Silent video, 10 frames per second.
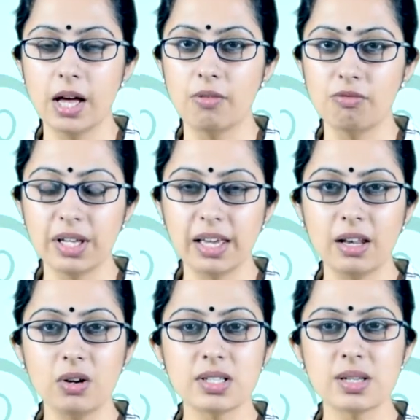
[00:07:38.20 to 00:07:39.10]
We
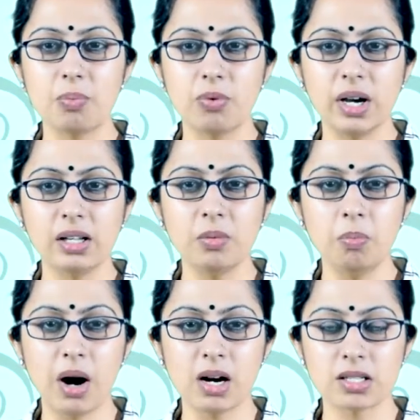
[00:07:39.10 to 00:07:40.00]
cannot separate the
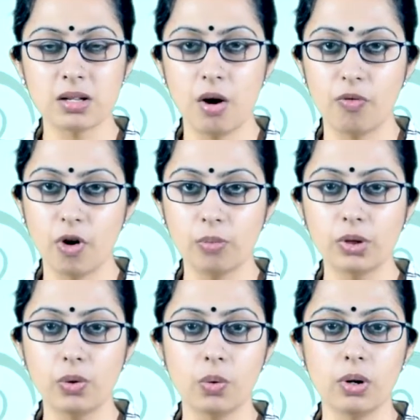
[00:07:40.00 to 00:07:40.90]
parts from the
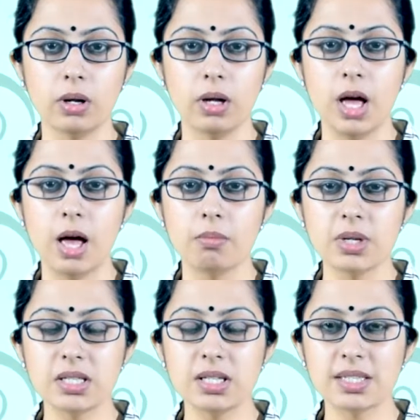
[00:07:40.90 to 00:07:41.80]
whole.
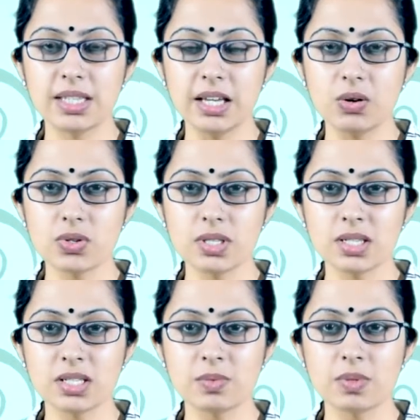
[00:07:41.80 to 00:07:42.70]
Business
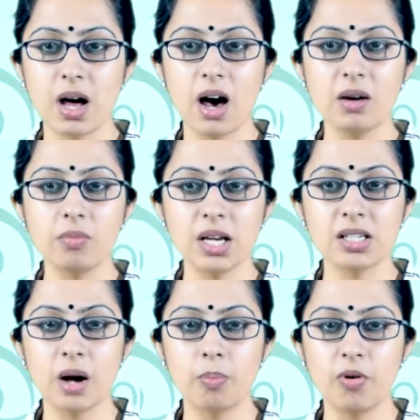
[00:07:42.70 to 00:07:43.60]
ecosystems are made
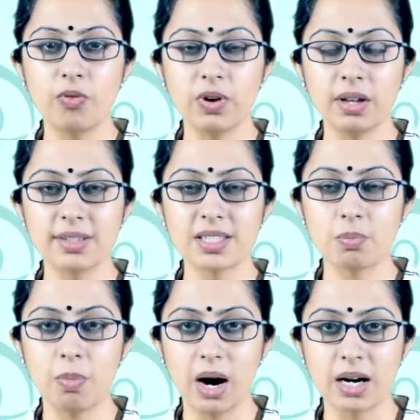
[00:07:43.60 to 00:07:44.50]
up of various
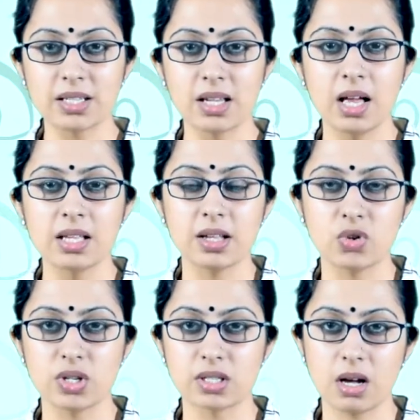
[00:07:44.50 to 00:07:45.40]
parts such
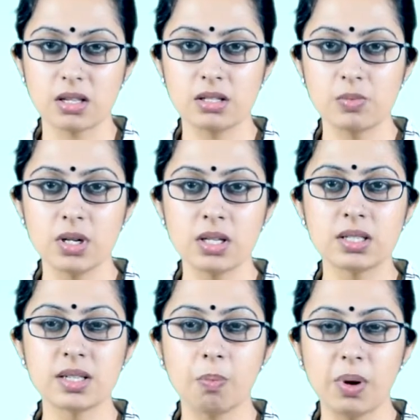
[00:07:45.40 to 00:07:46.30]
as customers,
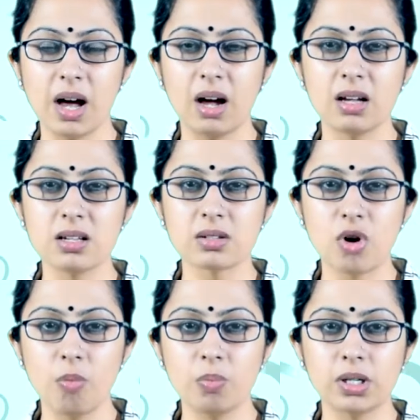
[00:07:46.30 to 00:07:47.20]
suppliers,
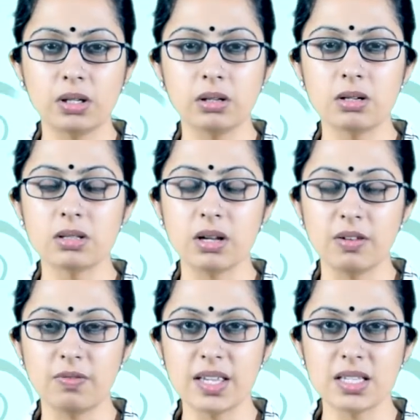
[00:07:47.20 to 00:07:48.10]
competitors,
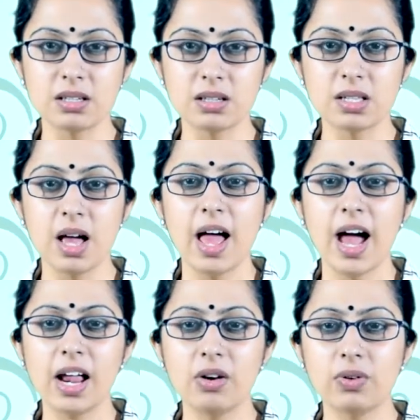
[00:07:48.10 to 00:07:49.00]
investors
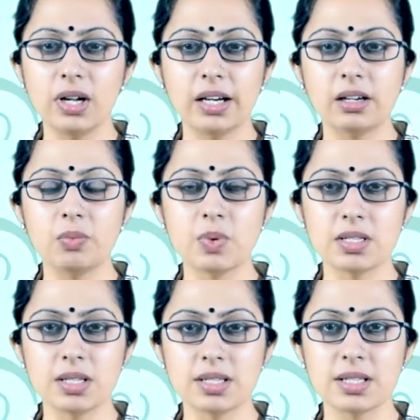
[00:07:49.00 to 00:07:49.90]
and related
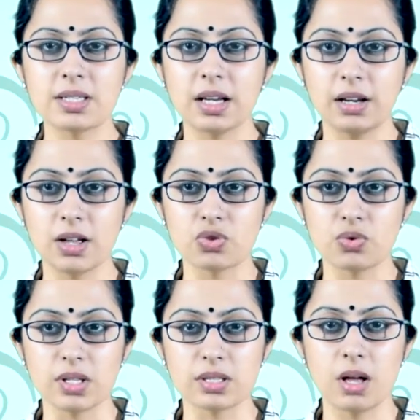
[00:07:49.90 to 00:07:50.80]
businesses,
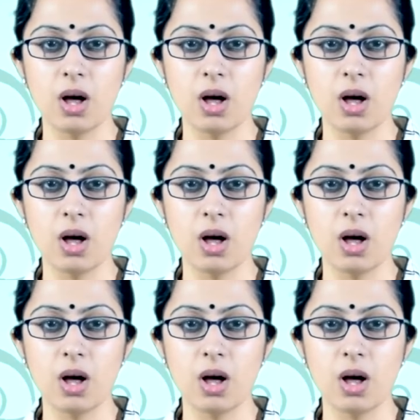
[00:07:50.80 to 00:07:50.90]
industries.